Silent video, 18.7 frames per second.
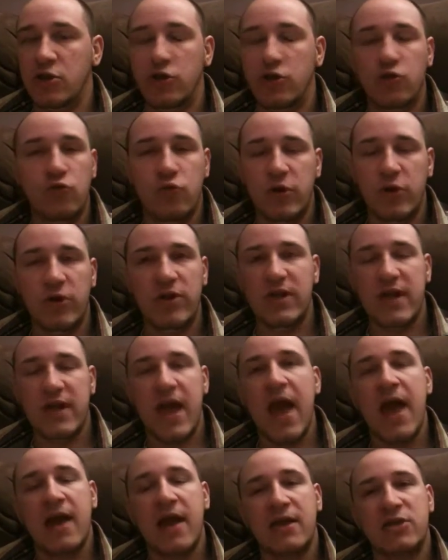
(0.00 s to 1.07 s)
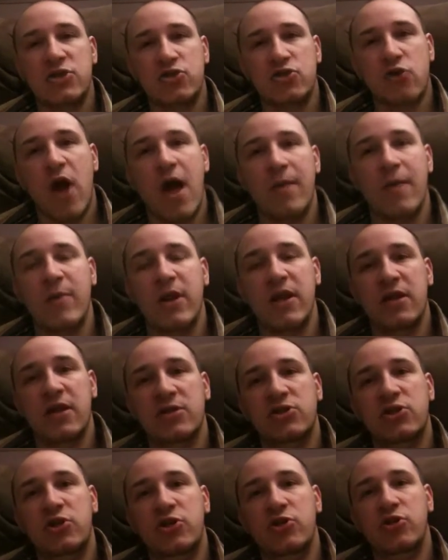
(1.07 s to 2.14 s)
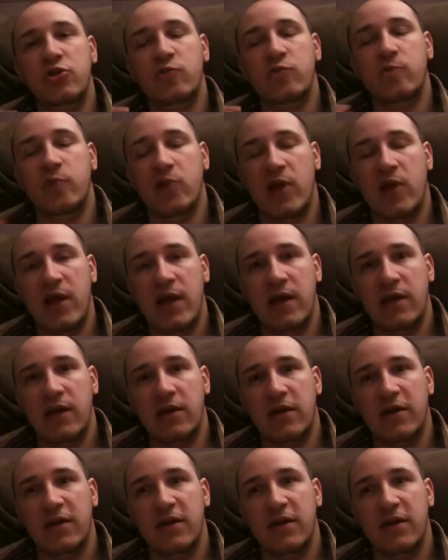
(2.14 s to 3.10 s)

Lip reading: You really can't describe it until you play it.